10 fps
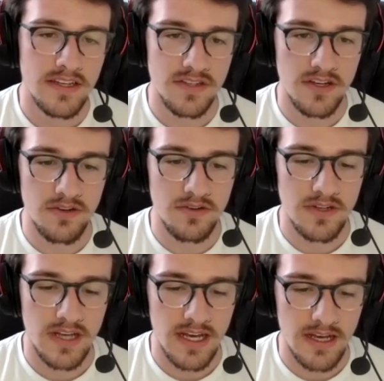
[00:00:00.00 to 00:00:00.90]
So
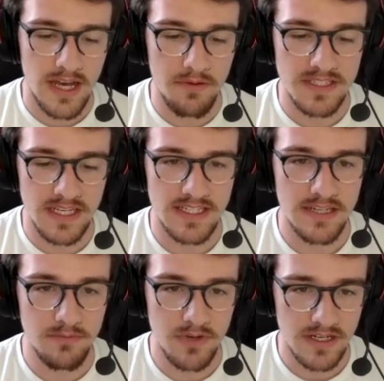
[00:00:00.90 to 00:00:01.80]
I would say
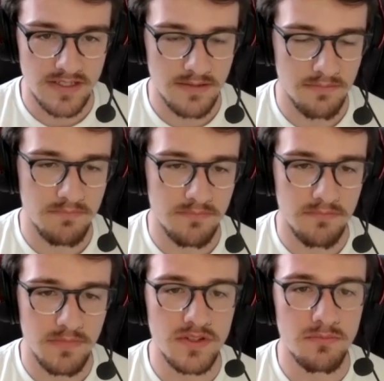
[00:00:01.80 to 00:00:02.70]
teamwork is the
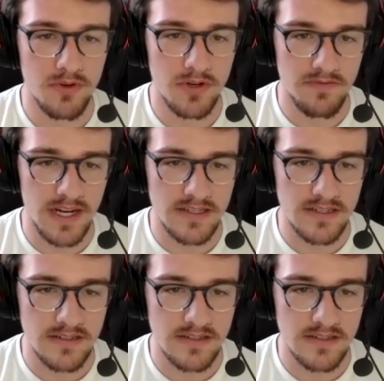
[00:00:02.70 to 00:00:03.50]
most important factor.